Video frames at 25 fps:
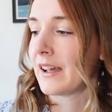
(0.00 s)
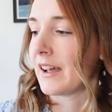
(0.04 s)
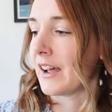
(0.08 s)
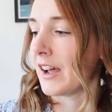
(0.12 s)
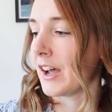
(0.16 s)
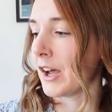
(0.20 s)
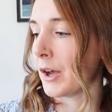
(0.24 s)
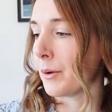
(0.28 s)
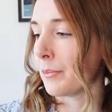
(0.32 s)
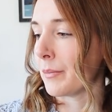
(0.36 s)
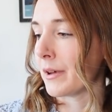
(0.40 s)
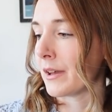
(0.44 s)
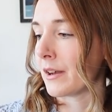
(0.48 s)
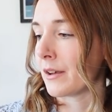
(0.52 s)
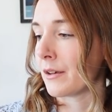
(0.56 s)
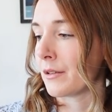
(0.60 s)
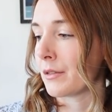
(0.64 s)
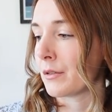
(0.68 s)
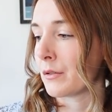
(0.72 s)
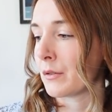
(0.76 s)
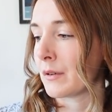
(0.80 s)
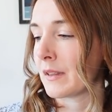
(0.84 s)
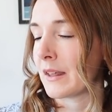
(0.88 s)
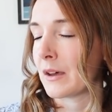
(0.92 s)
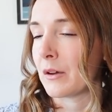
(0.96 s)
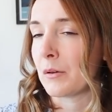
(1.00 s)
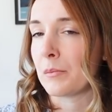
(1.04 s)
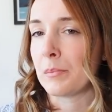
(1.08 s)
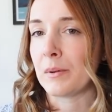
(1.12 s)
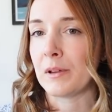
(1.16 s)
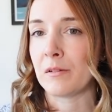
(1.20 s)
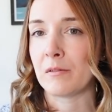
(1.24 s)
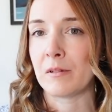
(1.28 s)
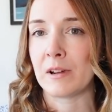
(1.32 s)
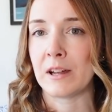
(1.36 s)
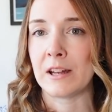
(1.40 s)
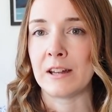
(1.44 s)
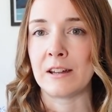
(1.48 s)
And I thought that would be
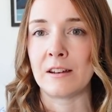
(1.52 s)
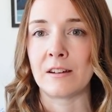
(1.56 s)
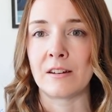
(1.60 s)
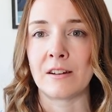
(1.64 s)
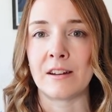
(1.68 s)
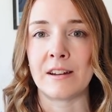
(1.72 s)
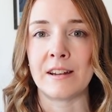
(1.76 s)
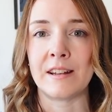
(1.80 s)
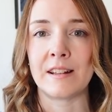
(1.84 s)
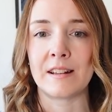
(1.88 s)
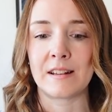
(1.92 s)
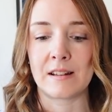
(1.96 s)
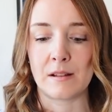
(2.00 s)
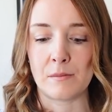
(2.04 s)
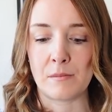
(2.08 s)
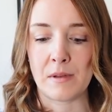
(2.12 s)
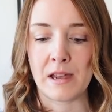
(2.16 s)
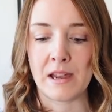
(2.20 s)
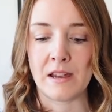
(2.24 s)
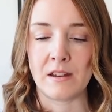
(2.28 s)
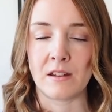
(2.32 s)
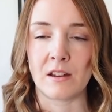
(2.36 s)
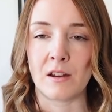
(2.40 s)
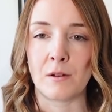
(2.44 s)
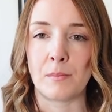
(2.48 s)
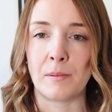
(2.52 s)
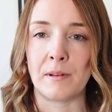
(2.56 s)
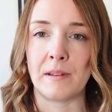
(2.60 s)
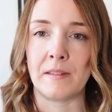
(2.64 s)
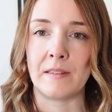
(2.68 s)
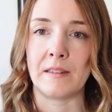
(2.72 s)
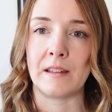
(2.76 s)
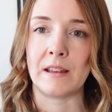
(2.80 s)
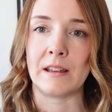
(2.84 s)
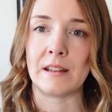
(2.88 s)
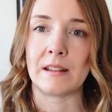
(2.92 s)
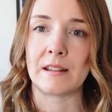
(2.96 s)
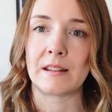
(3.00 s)
really nice made up in
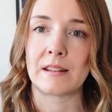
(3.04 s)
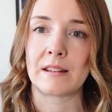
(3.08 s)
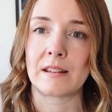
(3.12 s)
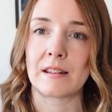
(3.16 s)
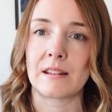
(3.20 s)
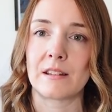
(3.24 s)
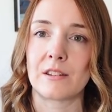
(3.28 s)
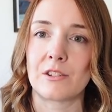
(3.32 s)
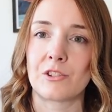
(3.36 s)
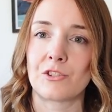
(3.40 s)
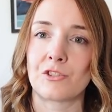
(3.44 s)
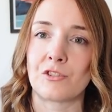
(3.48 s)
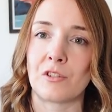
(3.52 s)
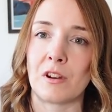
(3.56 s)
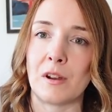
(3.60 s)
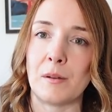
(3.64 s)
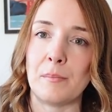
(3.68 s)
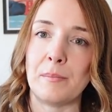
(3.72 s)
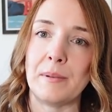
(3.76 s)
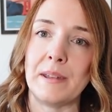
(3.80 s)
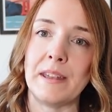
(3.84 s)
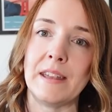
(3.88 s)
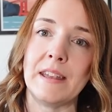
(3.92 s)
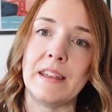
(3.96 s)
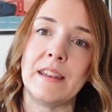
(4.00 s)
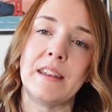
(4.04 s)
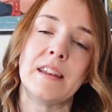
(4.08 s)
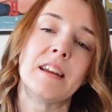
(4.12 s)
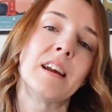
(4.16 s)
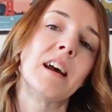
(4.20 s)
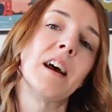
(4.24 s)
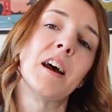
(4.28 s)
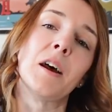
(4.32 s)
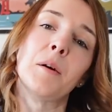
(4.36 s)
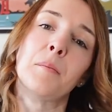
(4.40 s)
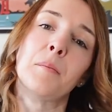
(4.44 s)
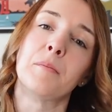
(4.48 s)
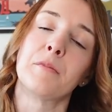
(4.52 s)
this stripy
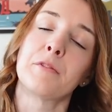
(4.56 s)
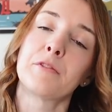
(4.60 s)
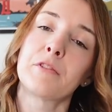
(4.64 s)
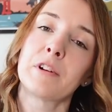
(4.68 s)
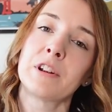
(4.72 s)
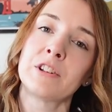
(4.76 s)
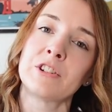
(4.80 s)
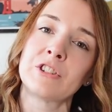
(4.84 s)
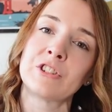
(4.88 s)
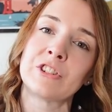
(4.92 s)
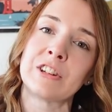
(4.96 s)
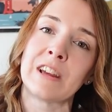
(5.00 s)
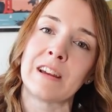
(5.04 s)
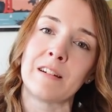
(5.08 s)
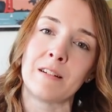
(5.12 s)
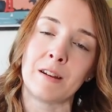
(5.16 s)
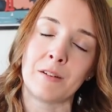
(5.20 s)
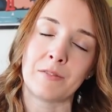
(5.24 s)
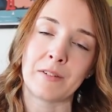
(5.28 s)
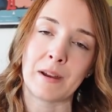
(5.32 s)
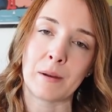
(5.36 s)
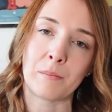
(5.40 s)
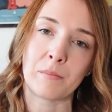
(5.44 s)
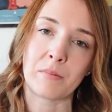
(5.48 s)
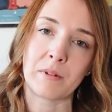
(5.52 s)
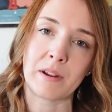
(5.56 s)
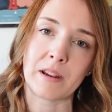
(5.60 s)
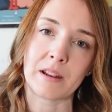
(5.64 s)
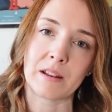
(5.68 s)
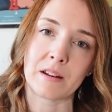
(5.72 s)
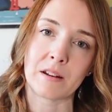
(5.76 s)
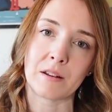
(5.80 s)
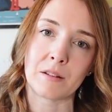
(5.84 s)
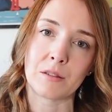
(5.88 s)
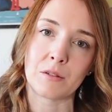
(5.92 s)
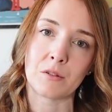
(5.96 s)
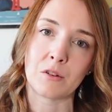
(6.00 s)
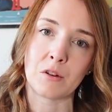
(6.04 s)
French terry fabric. And
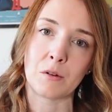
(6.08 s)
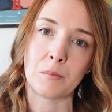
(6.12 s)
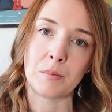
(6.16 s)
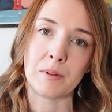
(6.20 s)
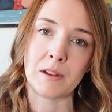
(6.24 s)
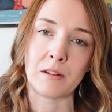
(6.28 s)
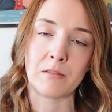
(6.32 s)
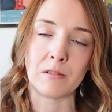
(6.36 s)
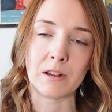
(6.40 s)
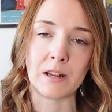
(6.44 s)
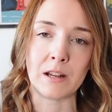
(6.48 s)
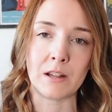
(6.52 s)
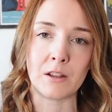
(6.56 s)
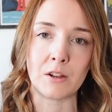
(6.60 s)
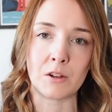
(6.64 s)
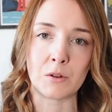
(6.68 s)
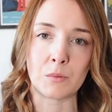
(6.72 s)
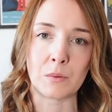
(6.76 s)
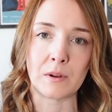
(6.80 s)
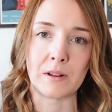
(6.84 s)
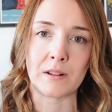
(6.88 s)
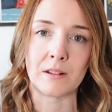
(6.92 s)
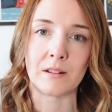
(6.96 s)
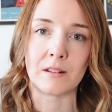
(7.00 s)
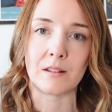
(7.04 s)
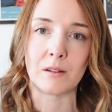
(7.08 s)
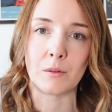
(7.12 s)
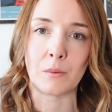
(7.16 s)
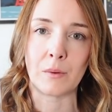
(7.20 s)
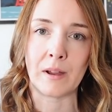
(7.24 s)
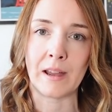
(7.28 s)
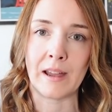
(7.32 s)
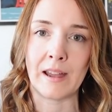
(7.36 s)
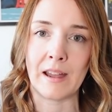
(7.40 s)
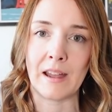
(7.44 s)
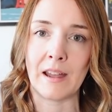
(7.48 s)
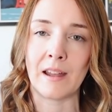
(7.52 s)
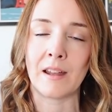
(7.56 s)
I thought it would be a really good one to
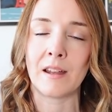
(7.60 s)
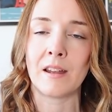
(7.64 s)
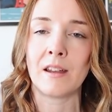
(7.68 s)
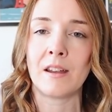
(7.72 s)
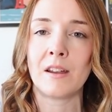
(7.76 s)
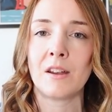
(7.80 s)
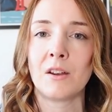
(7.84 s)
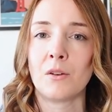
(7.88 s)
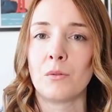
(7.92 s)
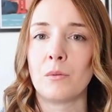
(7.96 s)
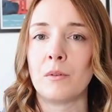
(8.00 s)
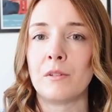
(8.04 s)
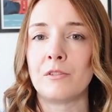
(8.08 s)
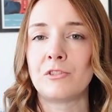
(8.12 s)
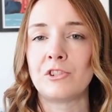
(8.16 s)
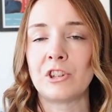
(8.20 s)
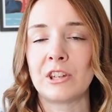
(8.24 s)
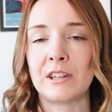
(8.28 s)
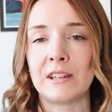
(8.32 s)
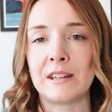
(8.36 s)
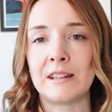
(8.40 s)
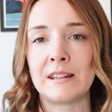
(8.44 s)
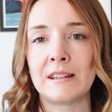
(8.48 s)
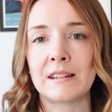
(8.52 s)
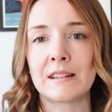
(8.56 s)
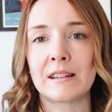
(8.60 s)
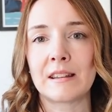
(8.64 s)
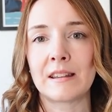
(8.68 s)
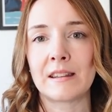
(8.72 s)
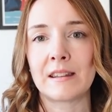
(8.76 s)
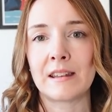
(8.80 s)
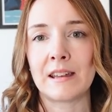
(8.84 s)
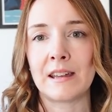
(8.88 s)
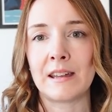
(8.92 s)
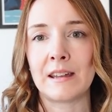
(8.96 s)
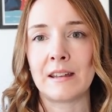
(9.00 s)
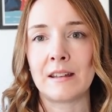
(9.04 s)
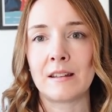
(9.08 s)
wear with jeans and
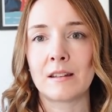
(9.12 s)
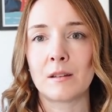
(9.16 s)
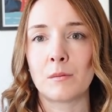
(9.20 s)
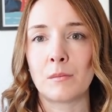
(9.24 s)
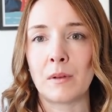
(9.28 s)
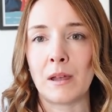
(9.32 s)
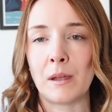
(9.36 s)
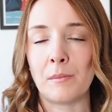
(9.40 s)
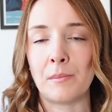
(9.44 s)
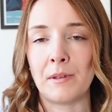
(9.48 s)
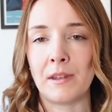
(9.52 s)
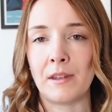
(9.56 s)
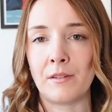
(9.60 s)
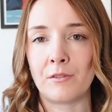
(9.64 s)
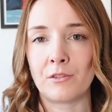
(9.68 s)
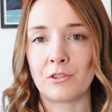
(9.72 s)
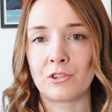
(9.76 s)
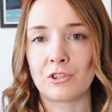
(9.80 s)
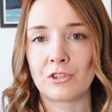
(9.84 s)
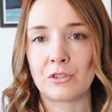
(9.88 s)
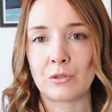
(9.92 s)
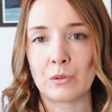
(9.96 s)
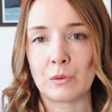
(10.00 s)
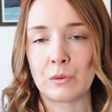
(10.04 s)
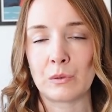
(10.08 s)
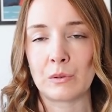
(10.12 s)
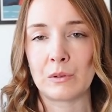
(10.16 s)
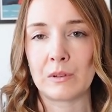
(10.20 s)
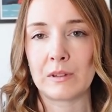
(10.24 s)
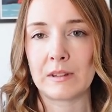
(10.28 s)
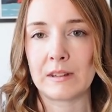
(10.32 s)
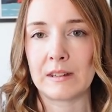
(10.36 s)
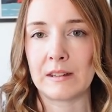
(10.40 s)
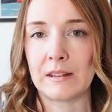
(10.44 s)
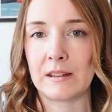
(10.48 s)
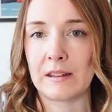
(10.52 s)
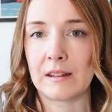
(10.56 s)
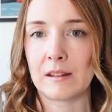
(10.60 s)
things, and maybe even shorts
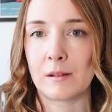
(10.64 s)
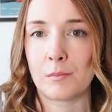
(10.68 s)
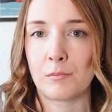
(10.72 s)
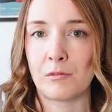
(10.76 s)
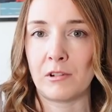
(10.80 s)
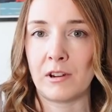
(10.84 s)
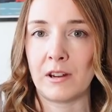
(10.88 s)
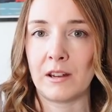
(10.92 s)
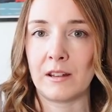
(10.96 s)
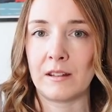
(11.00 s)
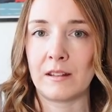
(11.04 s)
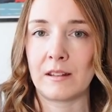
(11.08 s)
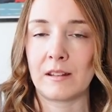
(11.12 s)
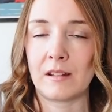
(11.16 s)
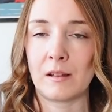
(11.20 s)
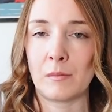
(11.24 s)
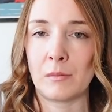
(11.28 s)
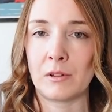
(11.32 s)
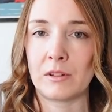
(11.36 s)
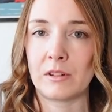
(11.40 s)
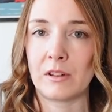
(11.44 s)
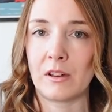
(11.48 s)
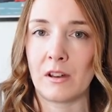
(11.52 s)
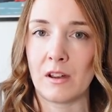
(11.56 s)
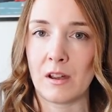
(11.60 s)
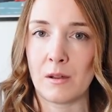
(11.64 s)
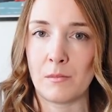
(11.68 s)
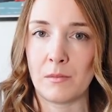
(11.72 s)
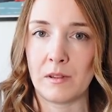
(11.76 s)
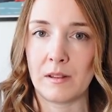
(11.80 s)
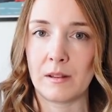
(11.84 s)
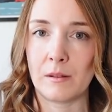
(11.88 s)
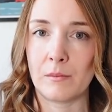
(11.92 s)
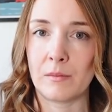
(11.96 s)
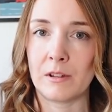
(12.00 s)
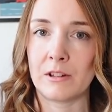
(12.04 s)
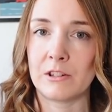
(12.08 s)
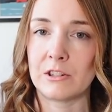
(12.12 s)
in the spring and summertime, and
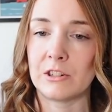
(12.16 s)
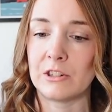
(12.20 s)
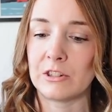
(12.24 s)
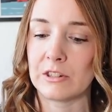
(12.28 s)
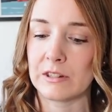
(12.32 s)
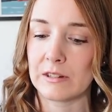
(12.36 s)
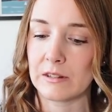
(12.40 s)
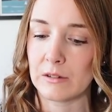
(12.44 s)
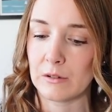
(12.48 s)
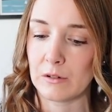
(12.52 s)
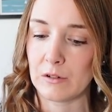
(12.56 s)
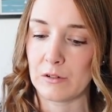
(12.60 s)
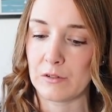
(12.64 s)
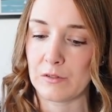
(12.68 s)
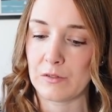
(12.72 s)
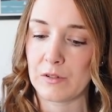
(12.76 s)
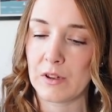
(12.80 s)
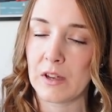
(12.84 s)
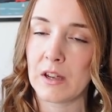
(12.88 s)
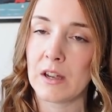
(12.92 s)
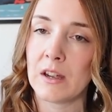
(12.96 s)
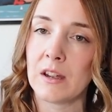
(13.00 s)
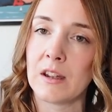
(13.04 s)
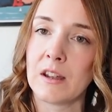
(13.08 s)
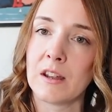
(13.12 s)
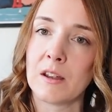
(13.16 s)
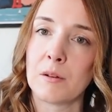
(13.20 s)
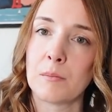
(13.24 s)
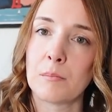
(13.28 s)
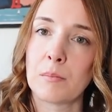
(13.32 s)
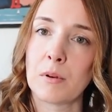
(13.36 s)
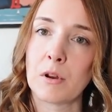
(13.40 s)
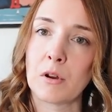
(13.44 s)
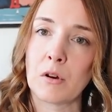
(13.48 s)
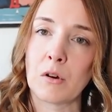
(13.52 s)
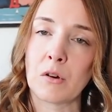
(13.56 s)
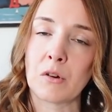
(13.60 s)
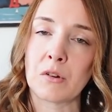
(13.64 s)
something to just sort of
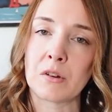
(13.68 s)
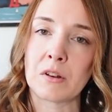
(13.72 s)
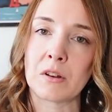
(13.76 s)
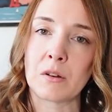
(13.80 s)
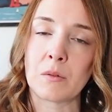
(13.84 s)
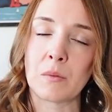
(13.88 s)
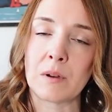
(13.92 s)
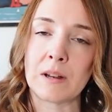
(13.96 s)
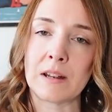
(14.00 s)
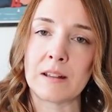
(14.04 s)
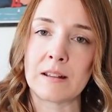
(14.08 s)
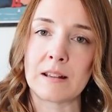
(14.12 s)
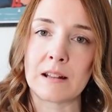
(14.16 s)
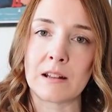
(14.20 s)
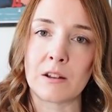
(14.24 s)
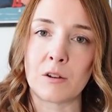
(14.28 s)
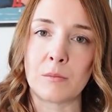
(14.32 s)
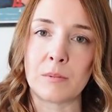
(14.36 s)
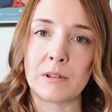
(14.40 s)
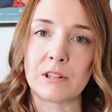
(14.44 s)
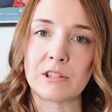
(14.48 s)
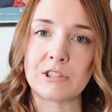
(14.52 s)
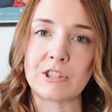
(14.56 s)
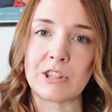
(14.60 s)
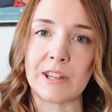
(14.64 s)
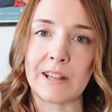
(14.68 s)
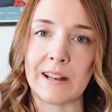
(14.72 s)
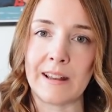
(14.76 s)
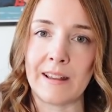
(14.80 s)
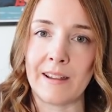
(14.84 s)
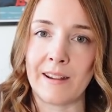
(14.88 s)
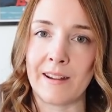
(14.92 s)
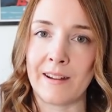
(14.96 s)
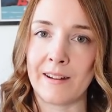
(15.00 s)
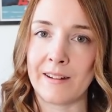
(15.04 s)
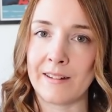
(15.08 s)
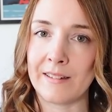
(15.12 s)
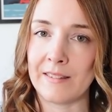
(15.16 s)
put on when it's a little bit
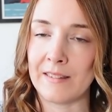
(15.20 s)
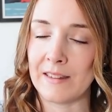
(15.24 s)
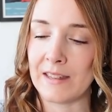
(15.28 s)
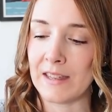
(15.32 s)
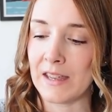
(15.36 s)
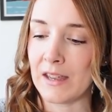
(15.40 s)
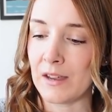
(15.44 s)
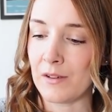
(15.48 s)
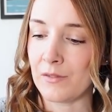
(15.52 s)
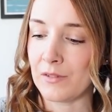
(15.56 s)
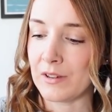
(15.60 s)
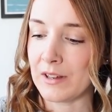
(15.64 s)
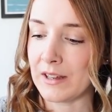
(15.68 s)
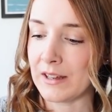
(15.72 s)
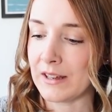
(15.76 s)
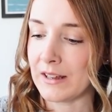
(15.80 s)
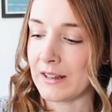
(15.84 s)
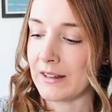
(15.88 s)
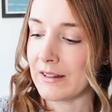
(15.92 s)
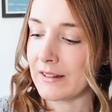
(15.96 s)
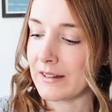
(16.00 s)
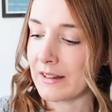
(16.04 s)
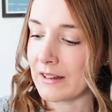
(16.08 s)
chillier in the evenings.